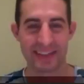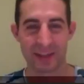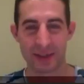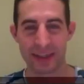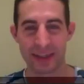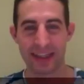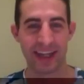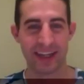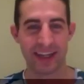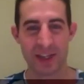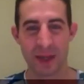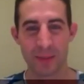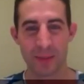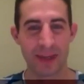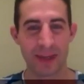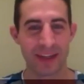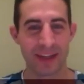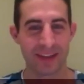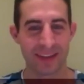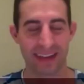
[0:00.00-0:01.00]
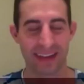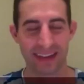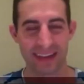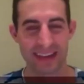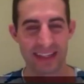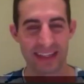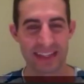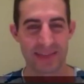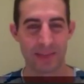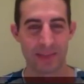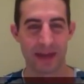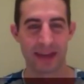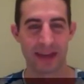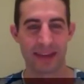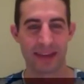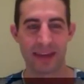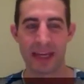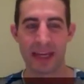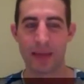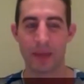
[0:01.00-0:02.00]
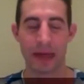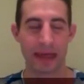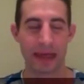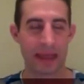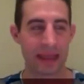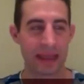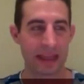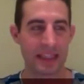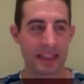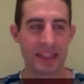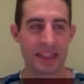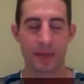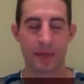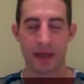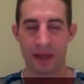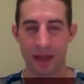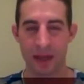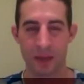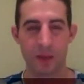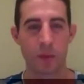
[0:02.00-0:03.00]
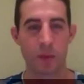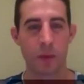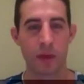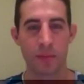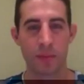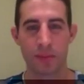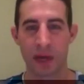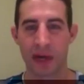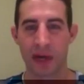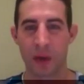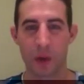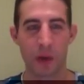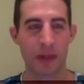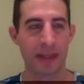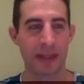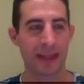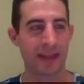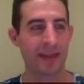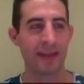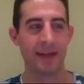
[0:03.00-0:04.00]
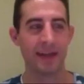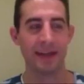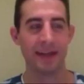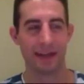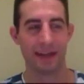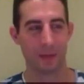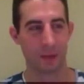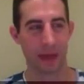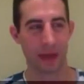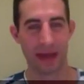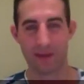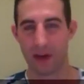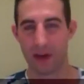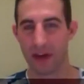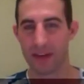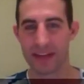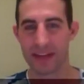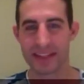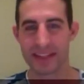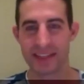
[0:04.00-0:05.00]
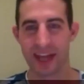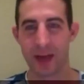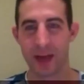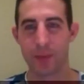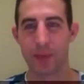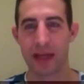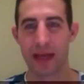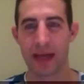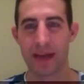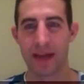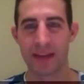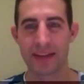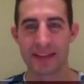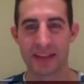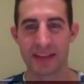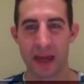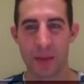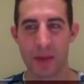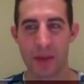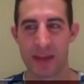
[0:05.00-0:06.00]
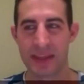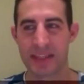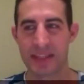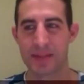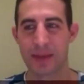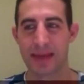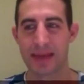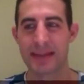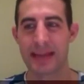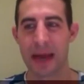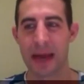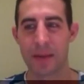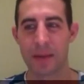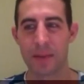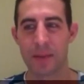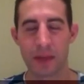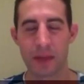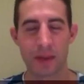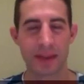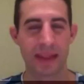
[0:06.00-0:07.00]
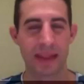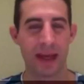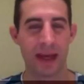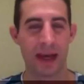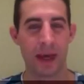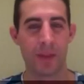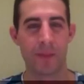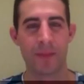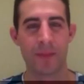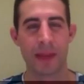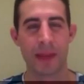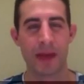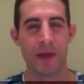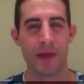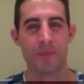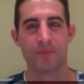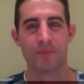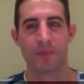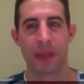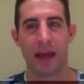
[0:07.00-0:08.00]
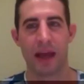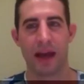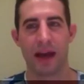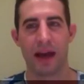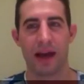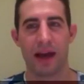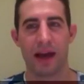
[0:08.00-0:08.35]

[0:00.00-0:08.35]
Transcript: kind of jump in. You're like, this isn't my thing. My kids are my #1 priority. We have all this stuff planned in the summer. This is my time to be with them. But